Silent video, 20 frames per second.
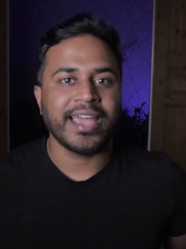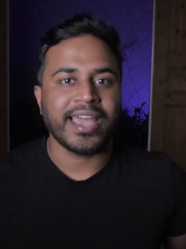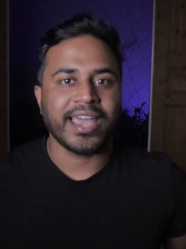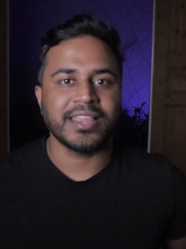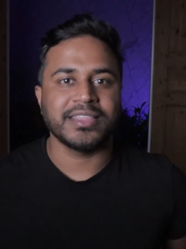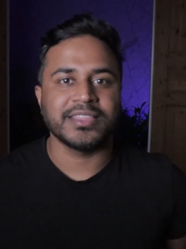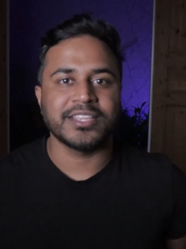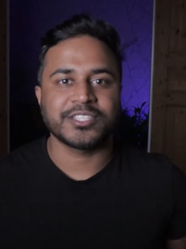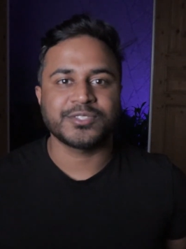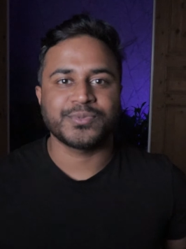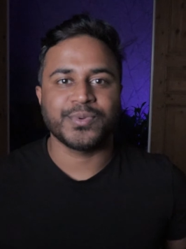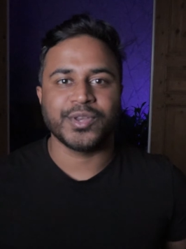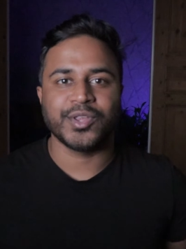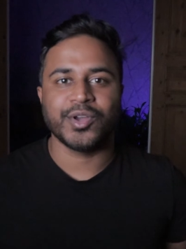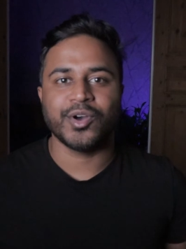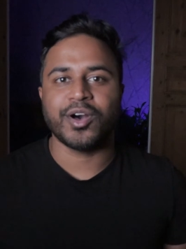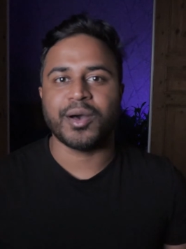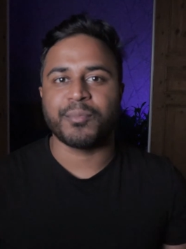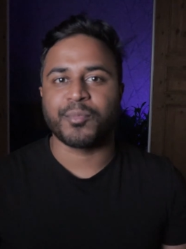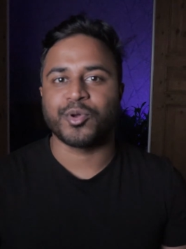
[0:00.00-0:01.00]
In this
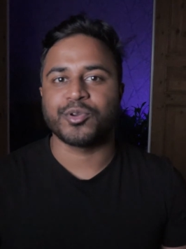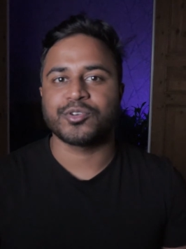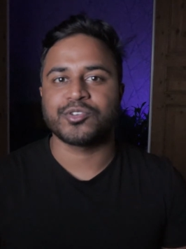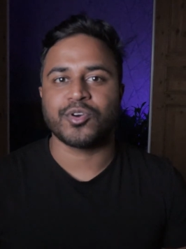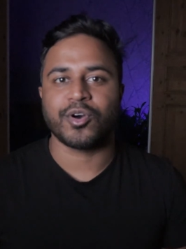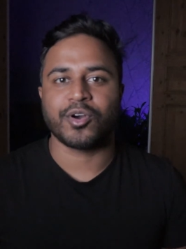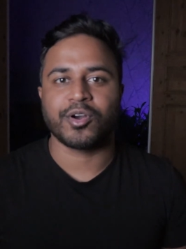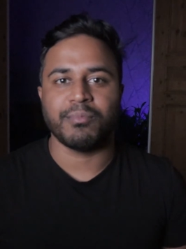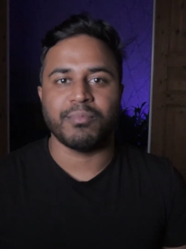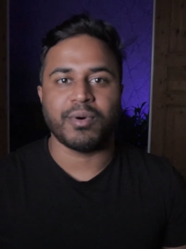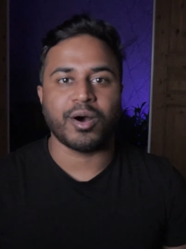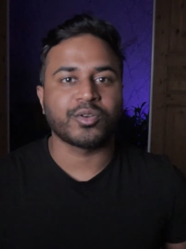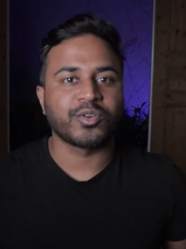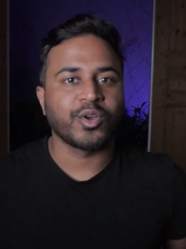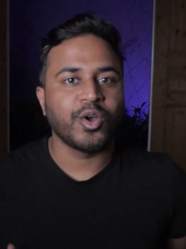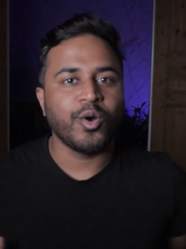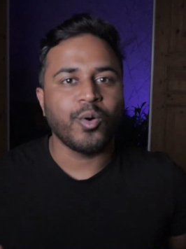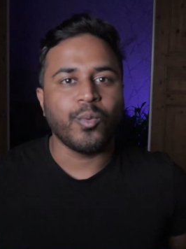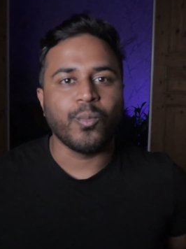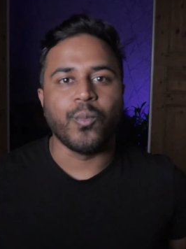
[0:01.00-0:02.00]
video, I'm going to talk about
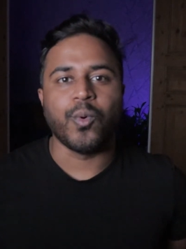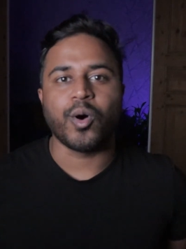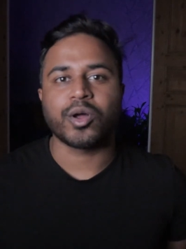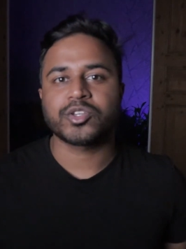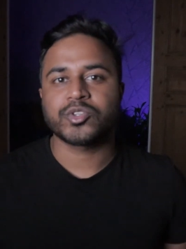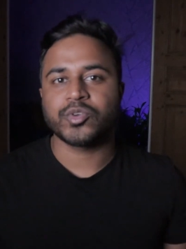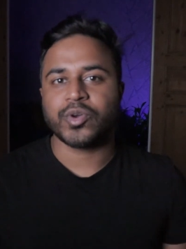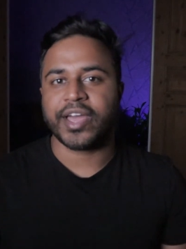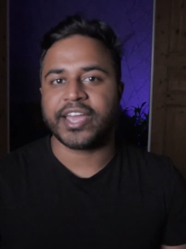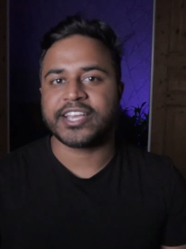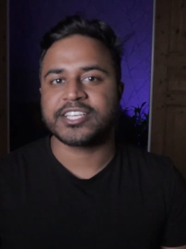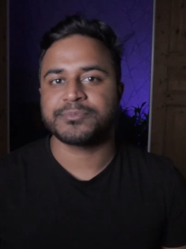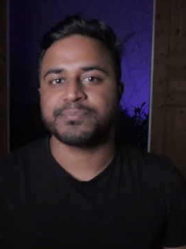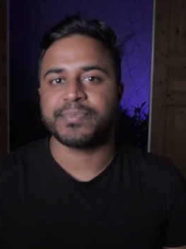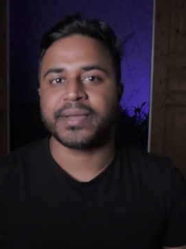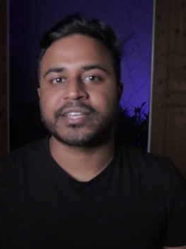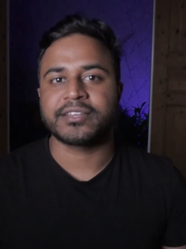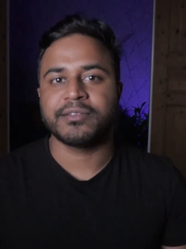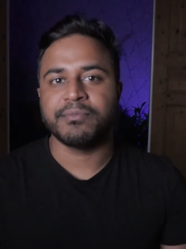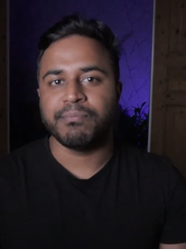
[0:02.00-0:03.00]
what to
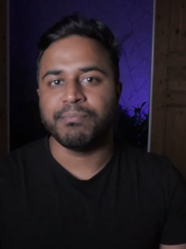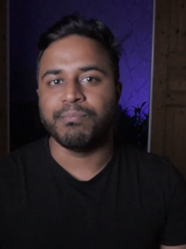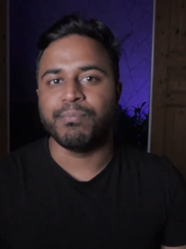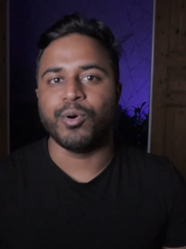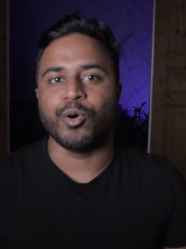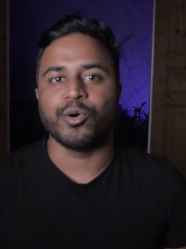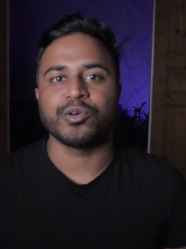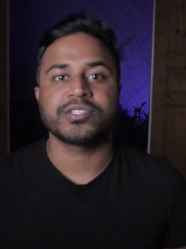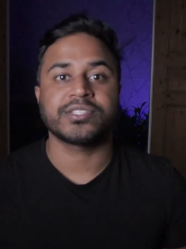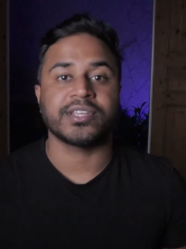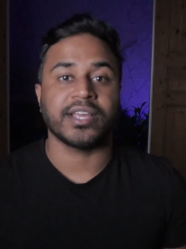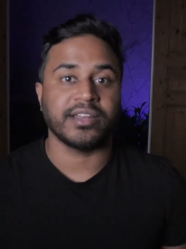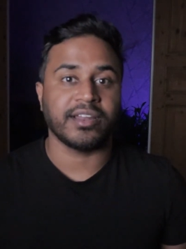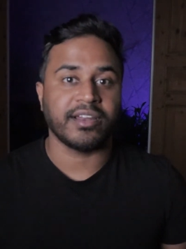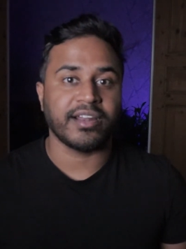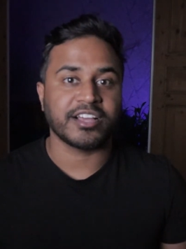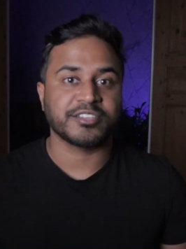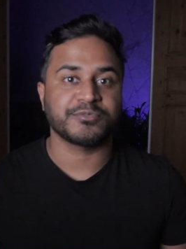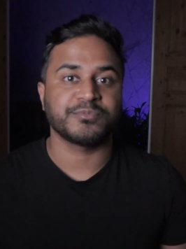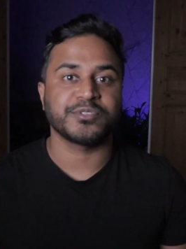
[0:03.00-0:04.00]
expect post an
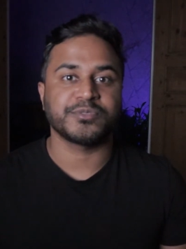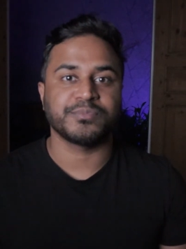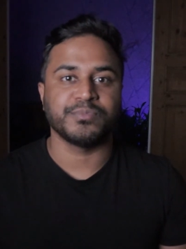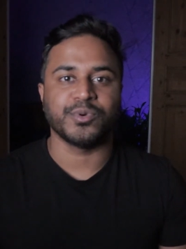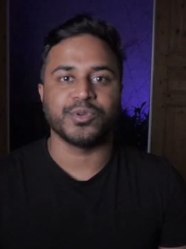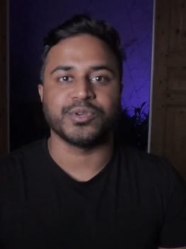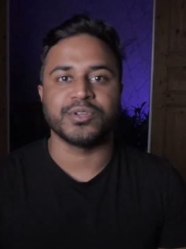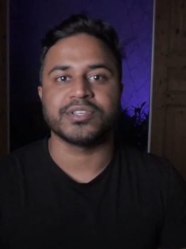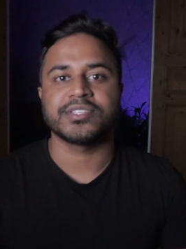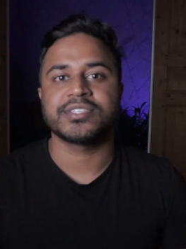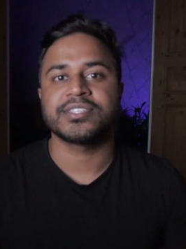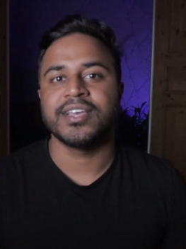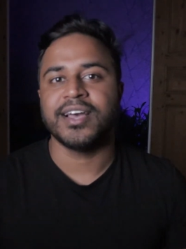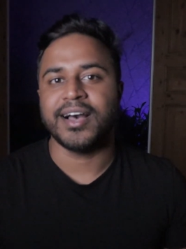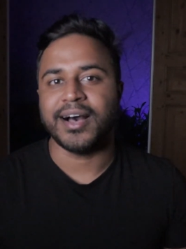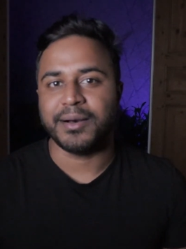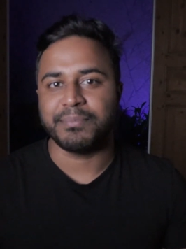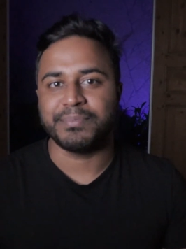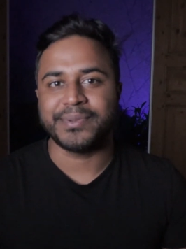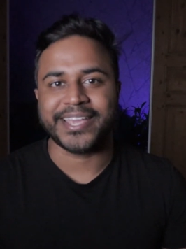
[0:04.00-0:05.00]
Erasmus Mundus
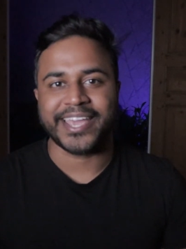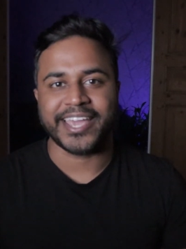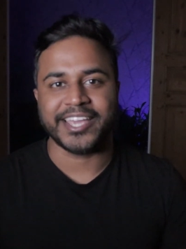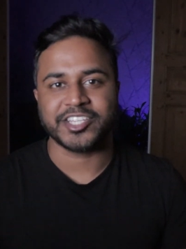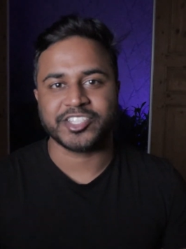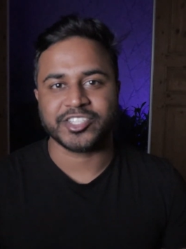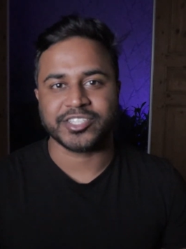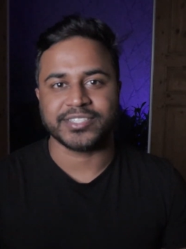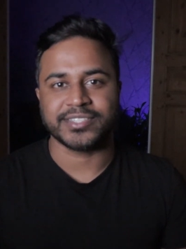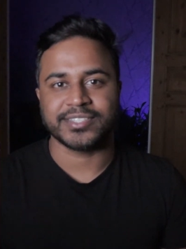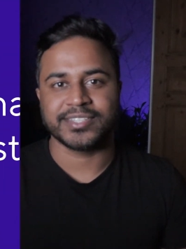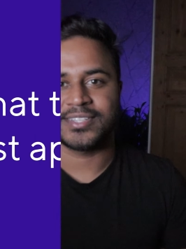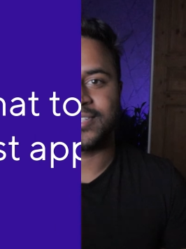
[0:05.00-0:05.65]
application.